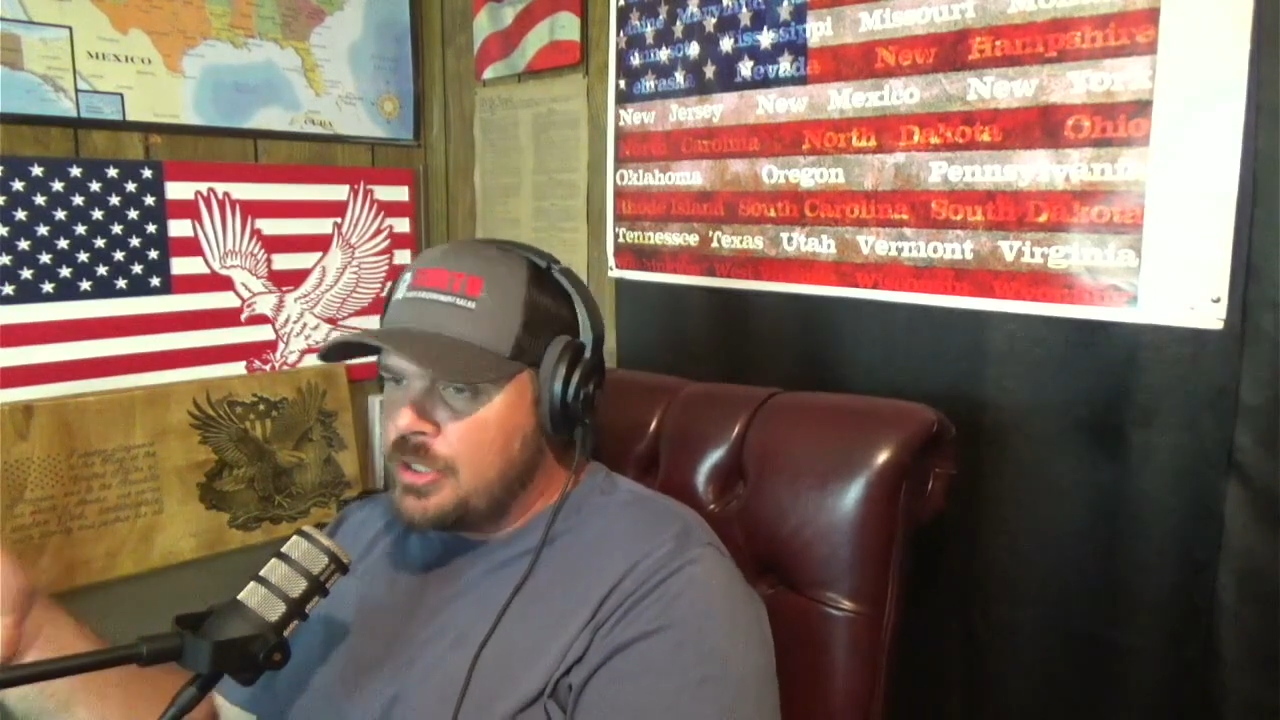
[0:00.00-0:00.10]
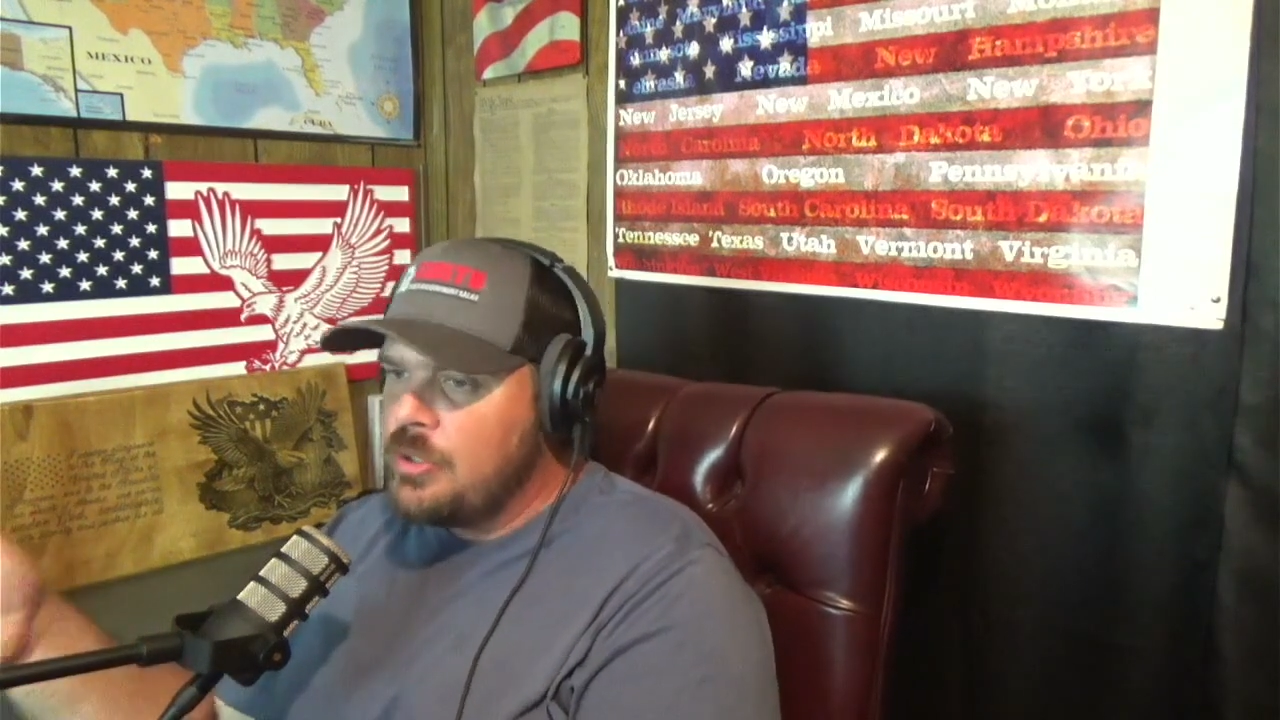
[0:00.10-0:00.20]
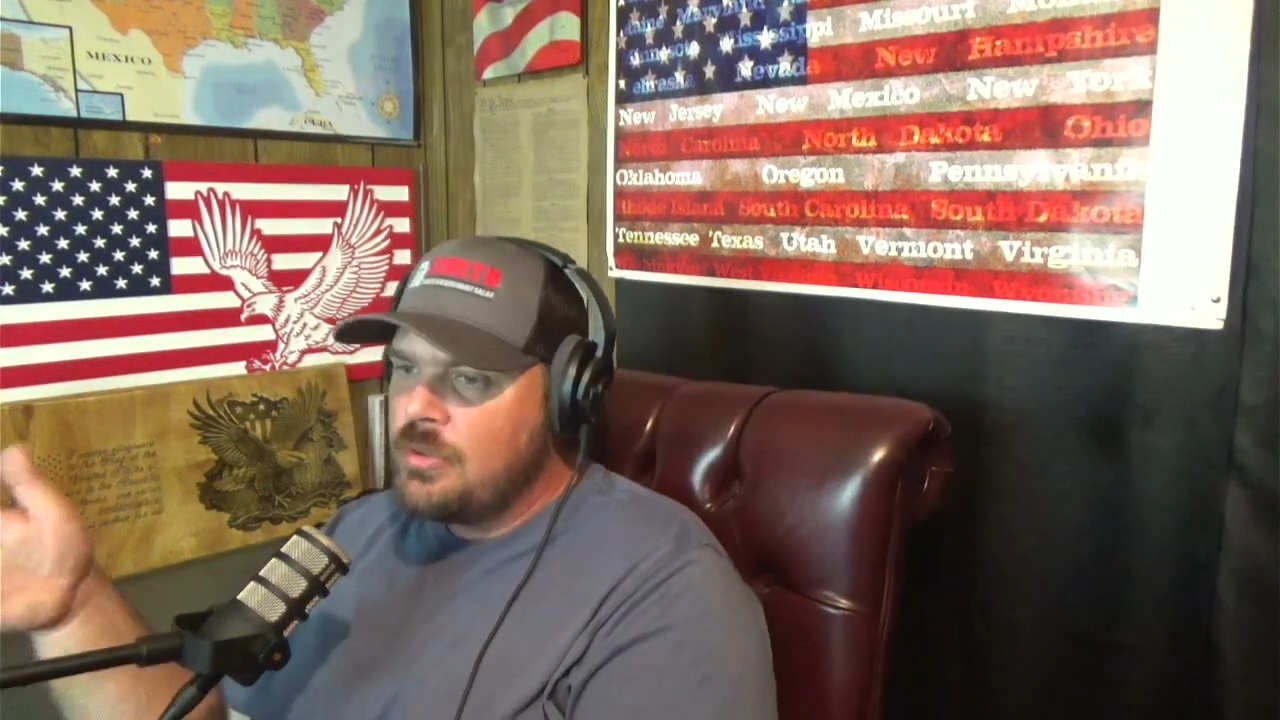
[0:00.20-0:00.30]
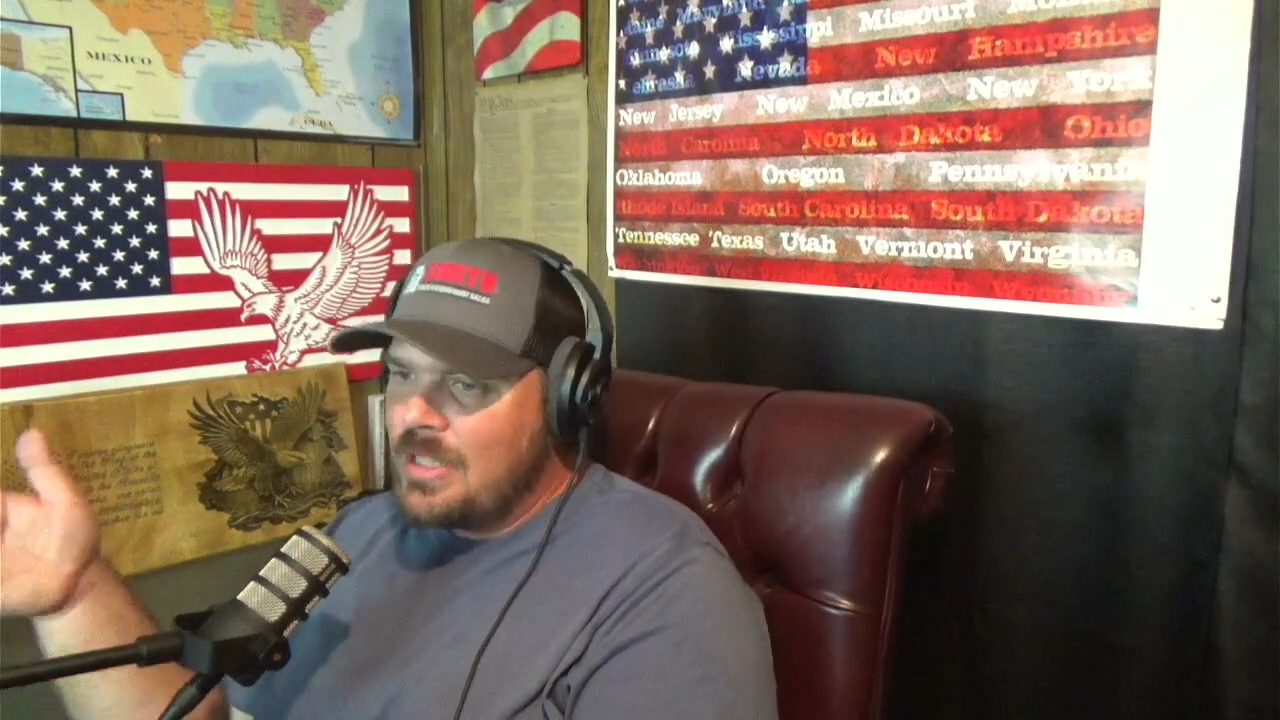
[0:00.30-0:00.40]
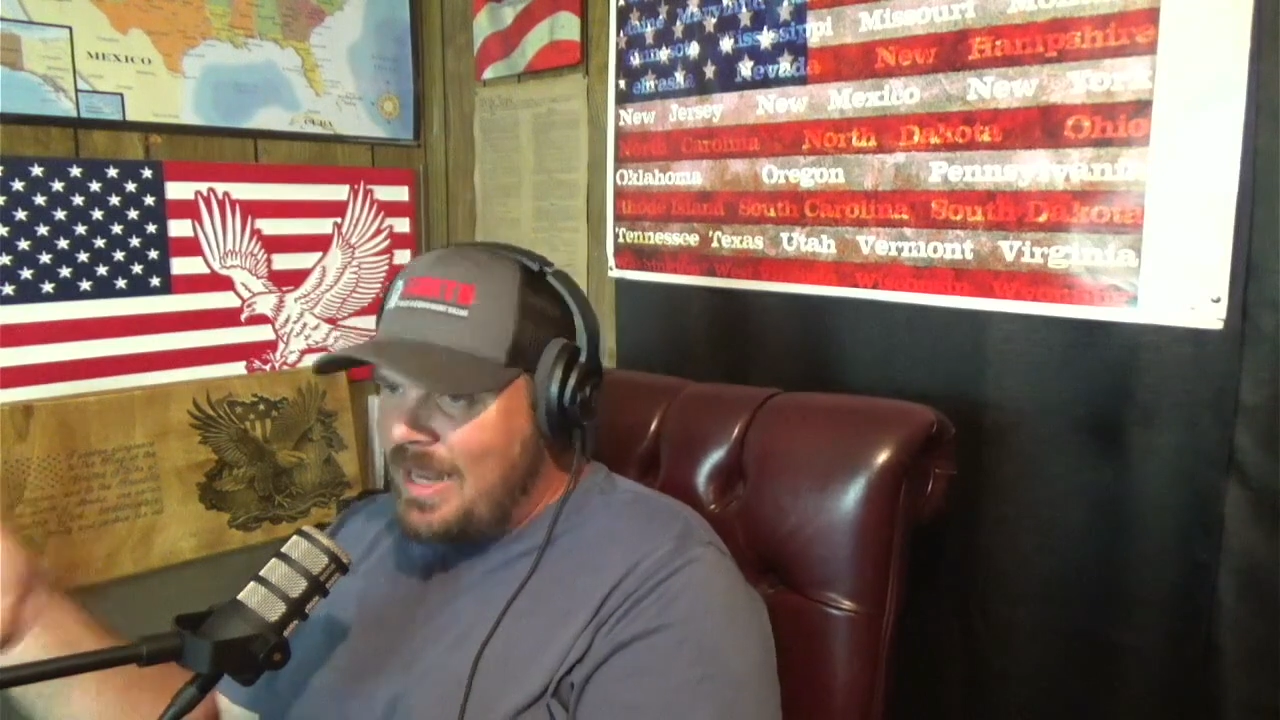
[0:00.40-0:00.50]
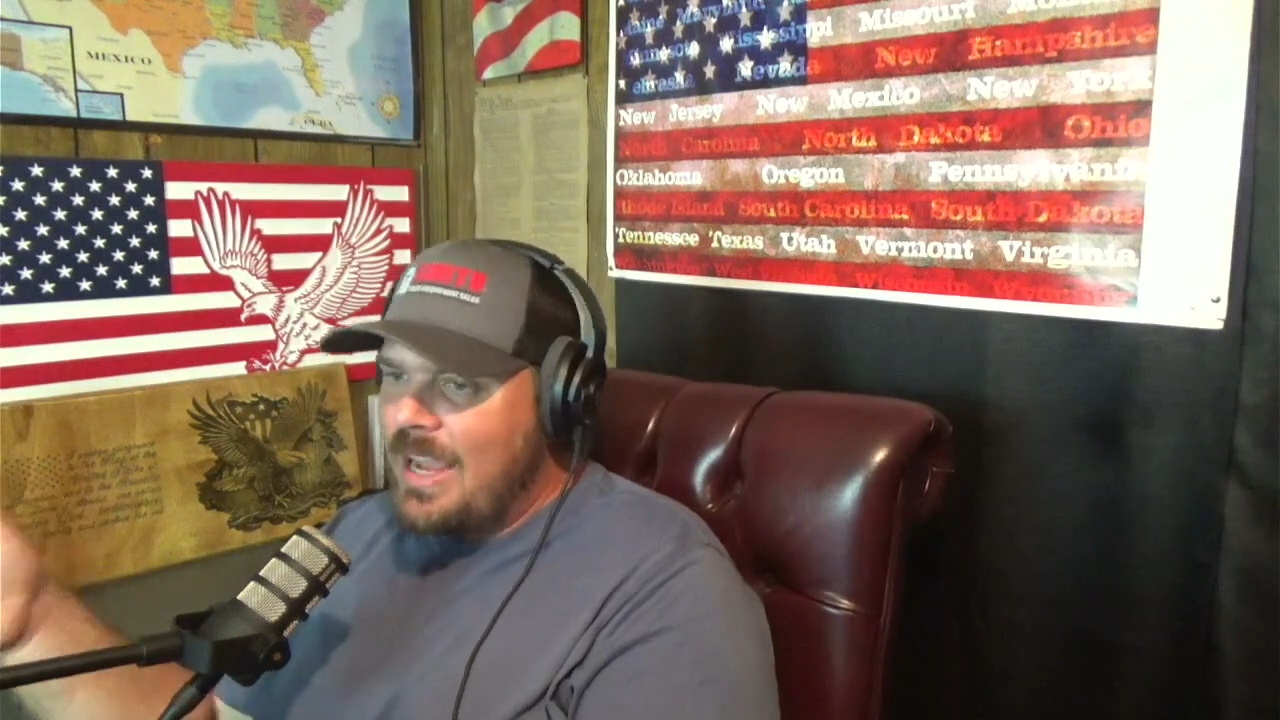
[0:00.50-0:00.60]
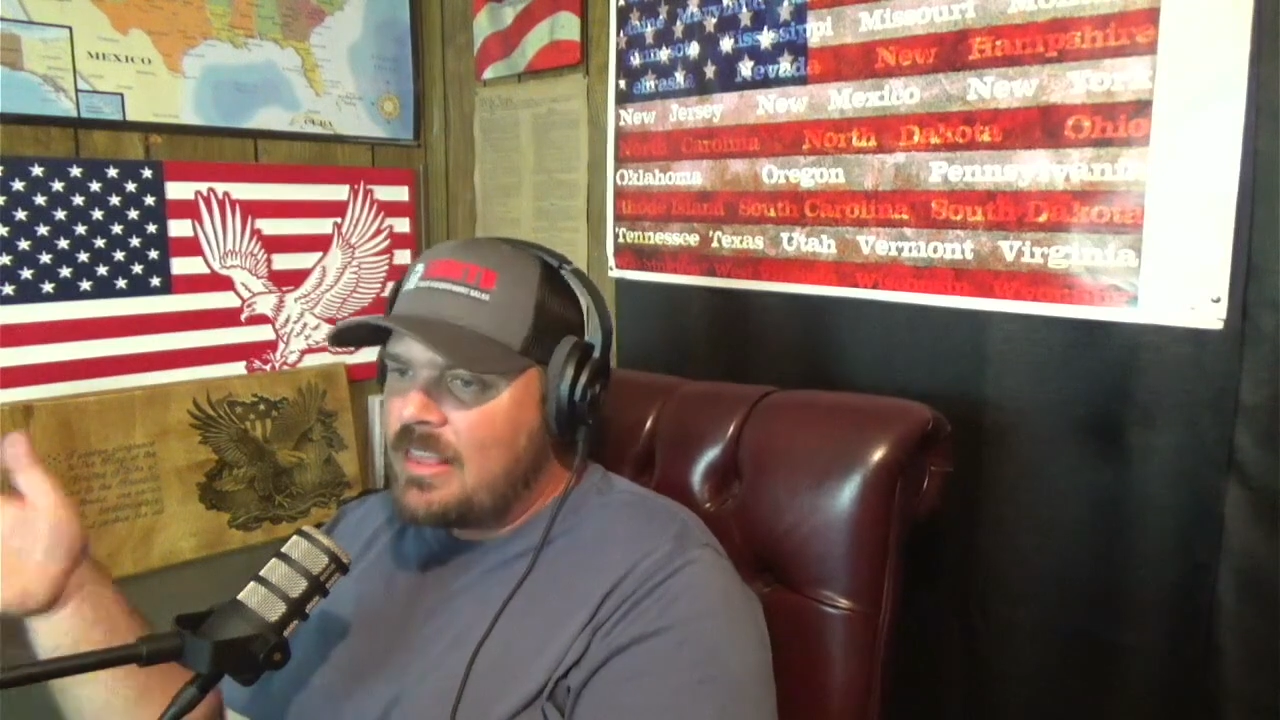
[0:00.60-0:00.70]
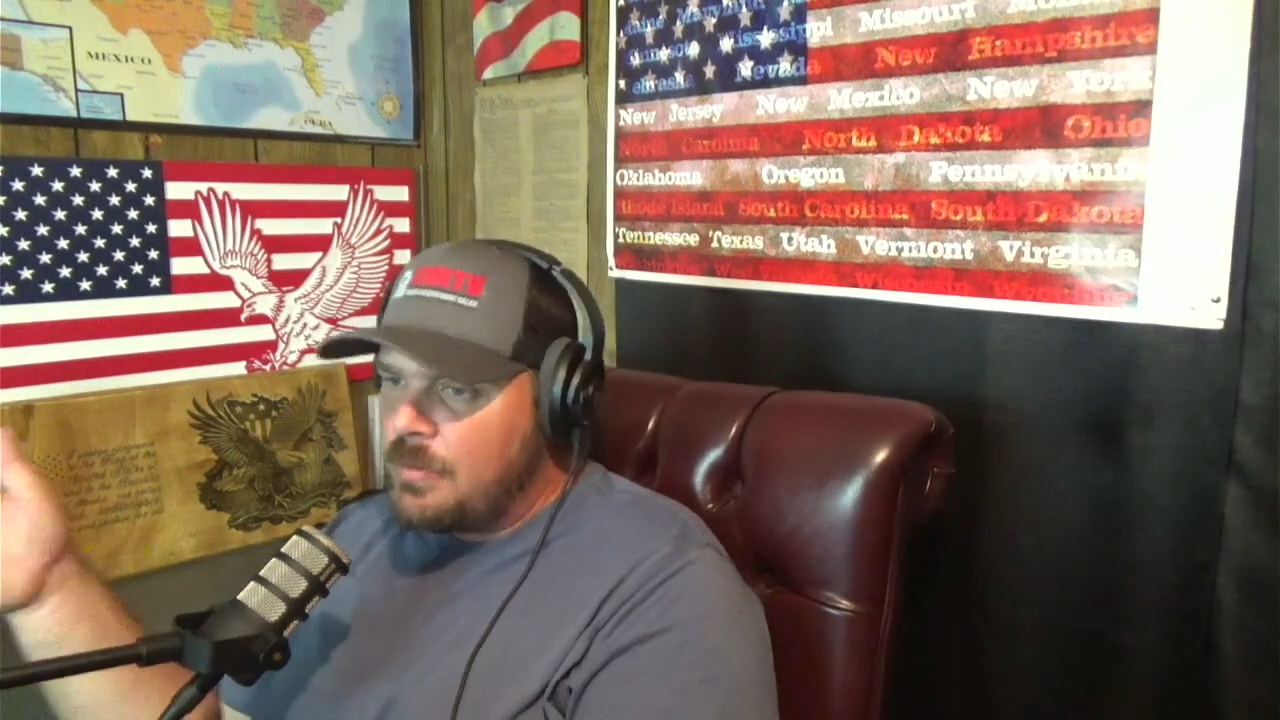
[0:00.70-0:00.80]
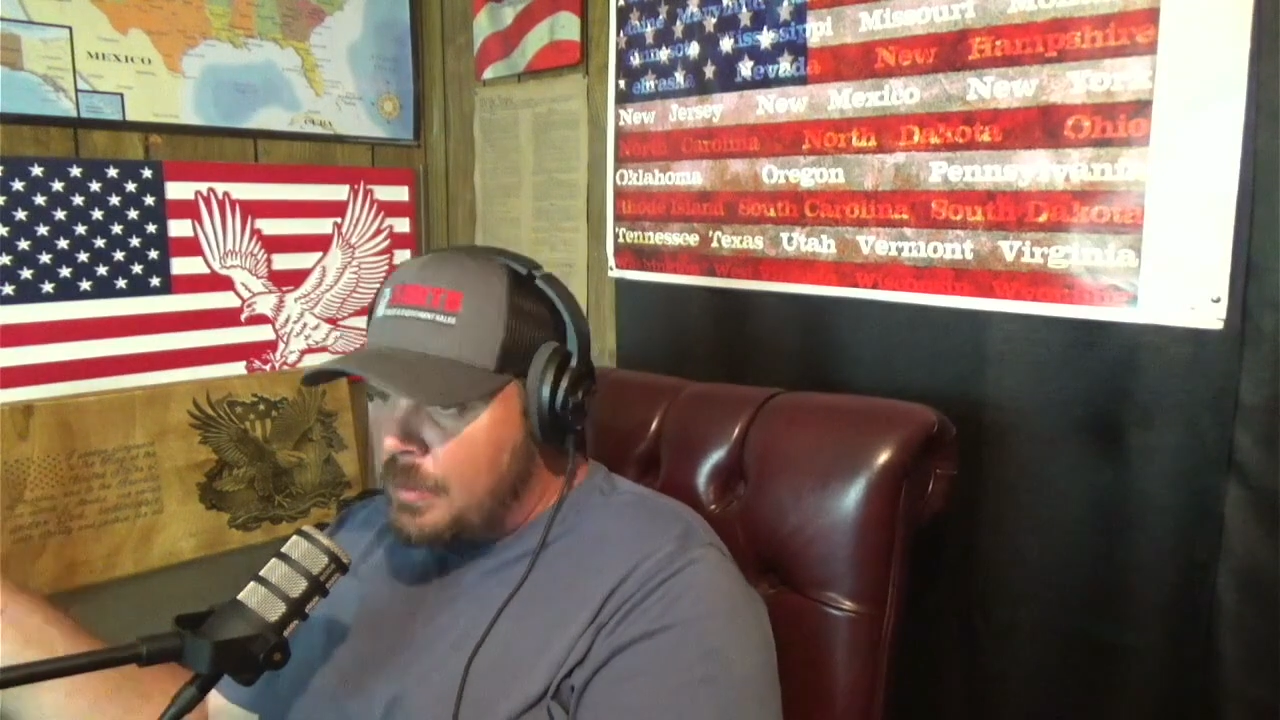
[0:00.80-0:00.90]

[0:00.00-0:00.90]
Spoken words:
to the ninth